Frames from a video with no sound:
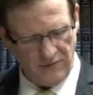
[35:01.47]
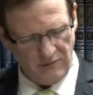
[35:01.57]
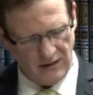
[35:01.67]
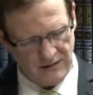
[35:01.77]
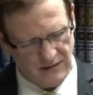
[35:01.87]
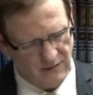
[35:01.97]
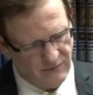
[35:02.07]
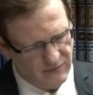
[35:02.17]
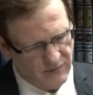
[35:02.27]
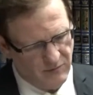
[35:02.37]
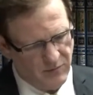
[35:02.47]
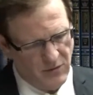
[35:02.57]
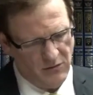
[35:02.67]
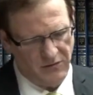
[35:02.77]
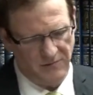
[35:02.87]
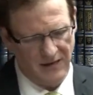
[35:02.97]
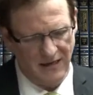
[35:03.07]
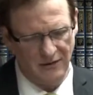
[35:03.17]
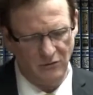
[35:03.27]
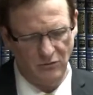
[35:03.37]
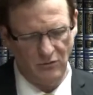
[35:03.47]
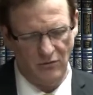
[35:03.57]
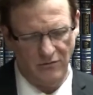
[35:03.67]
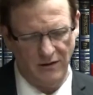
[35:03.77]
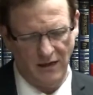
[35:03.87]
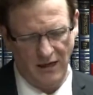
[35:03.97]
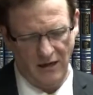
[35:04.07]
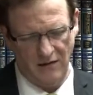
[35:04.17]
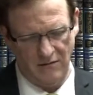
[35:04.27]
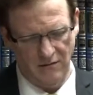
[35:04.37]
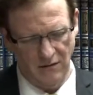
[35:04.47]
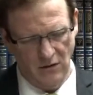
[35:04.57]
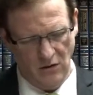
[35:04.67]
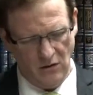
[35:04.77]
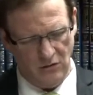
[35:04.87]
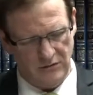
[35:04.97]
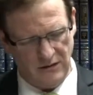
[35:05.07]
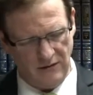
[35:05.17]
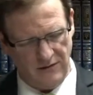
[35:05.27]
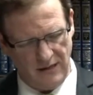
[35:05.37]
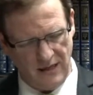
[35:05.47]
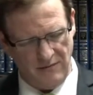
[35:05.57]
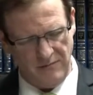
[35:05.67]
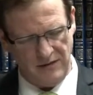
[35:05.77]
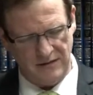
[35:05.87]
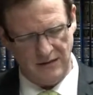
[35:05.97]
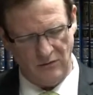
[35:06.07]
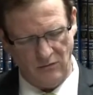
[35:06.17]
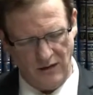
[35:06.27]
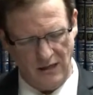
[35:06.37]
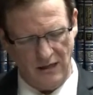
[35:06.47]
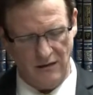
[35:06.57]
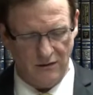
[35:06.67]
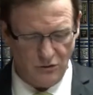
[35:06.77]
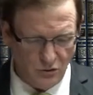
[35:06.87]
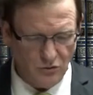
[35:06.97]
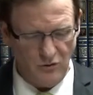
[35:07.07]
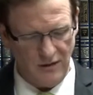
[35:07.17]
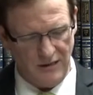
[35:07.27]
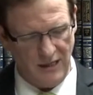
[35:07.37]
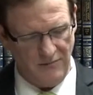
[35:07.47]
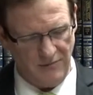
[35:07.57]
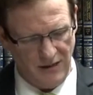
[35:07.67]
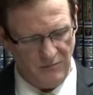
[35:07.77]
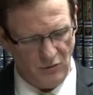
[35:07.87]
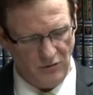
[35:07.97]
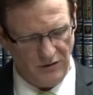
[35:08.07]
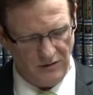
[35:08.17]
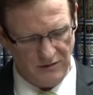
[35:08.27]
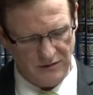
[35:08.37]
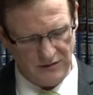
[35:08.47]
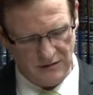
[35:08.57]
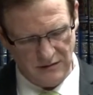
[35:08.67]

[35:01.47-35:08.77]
a relative, both may not grow their hair or tear the garments in a way that usually done by mourners.